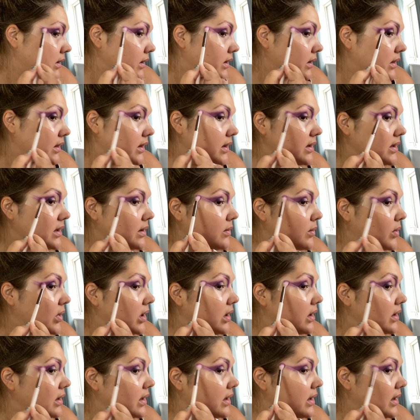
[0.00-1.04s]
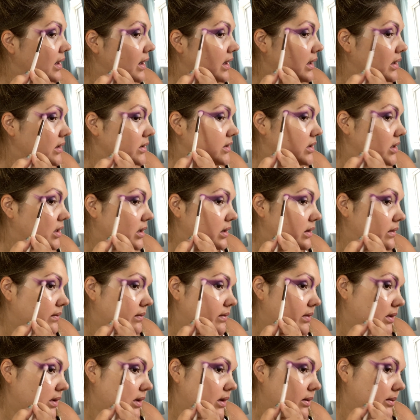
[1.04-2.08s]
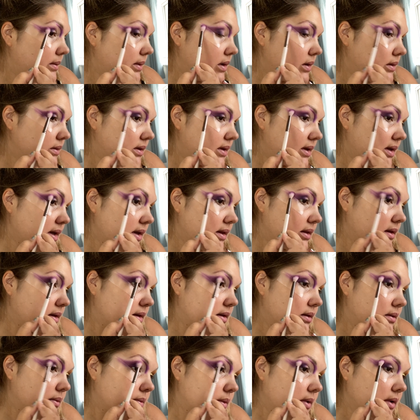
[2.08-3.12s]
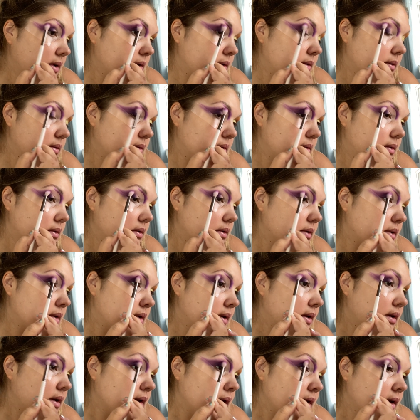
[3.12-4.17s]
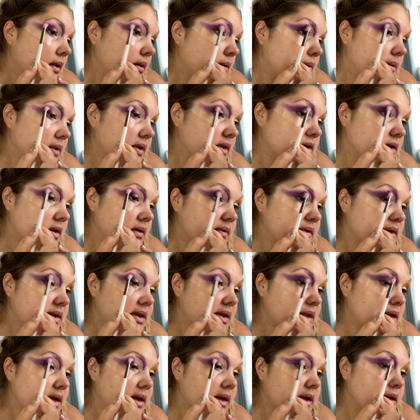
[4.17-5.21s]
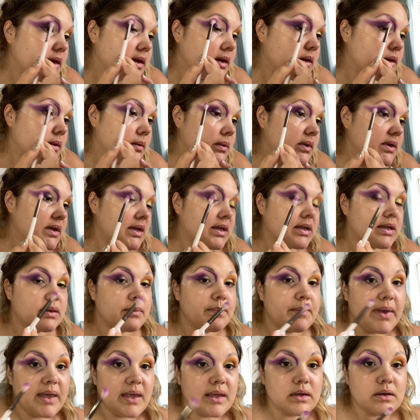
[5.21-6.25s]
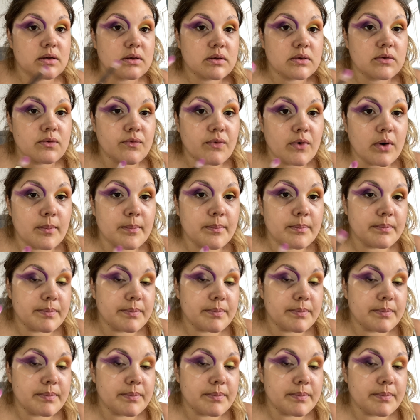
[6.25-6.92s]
These are working actually really well together as well, which obviously you would expect from